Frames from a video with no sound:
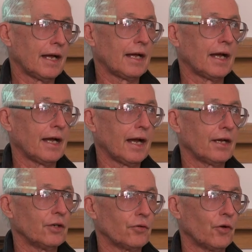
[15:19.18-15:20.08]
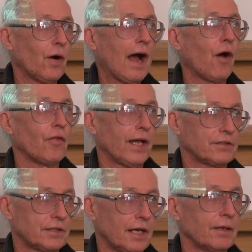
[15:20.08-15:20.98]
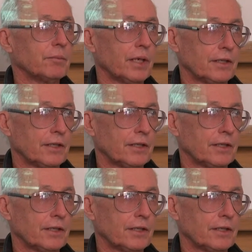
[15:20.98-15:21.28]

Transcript: I don't know how that's done,